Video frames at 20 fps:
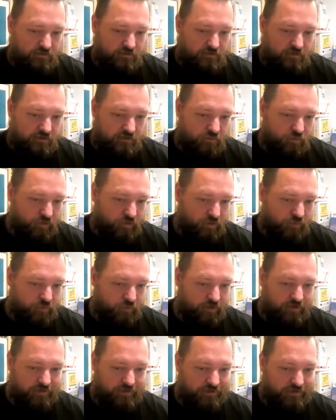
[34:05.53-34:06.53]
that's where
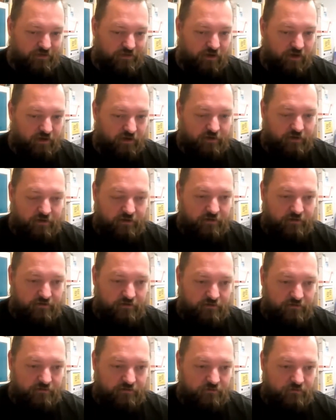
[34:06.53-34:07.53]
we're in the dark,
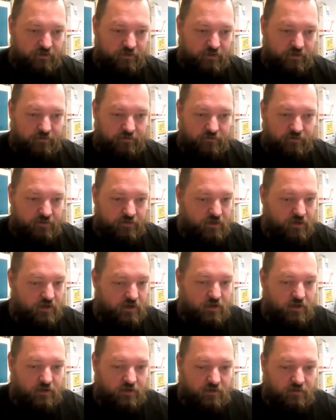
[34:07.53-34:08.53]
right? If,
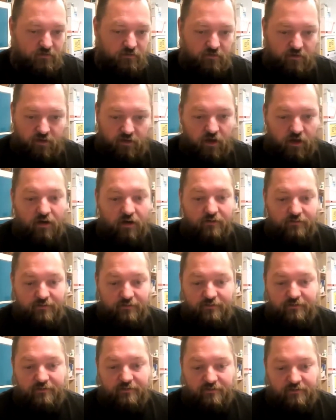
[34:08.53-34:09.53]
a lot of the
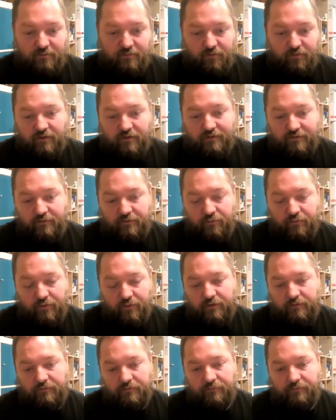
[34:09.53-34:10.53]
systems are this
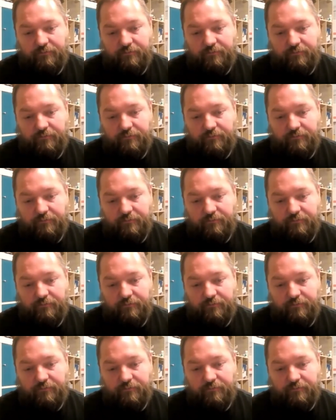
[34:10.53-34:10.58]
way.